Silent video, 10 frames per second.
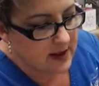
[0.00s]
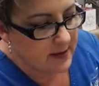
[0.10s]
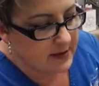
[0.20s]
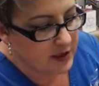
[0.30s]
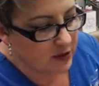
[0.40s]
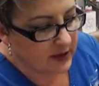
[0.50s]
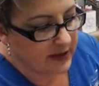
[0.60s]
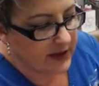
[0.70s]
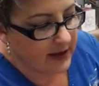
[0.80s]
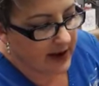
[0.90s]
I mean, you're
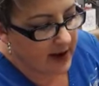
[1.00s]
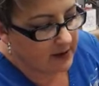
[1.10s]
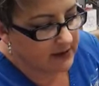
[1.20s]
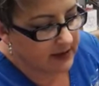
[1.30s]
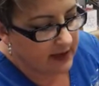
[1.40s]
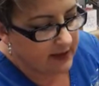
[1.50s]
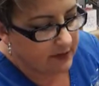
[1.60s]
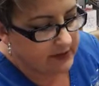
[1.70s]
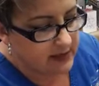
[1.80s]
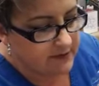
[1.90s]
getting an ounce and they
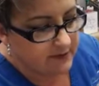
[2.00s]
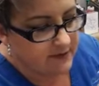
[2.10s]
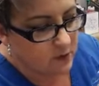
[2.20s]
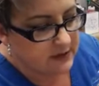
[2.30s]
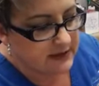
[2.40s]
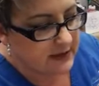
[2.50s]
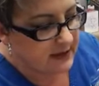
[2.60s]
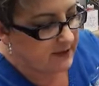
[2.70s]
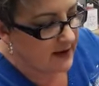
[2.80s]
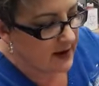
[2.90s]
retail for
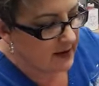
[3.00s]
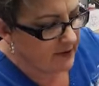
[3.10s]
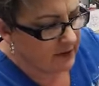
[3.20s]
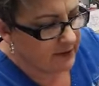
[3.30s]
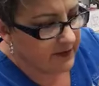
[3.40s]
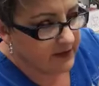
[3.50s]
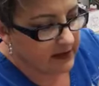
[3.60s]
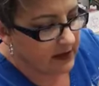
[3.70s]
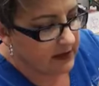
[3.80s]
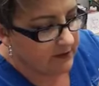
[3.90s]
$14.95 or
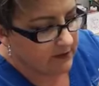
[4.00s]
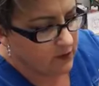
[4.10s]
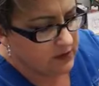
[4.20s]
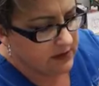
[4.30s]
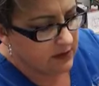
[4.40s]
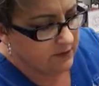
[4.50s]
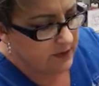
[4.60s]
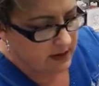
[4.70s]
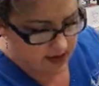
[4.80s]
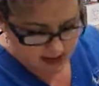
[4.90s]
$15.90, 14 or 15,
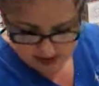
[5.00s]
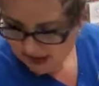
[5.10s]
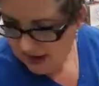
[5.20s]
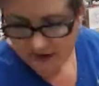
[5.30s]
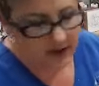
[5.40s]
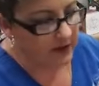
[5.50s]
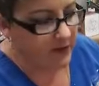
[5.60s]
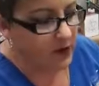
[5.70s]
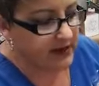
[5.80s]
I don't know.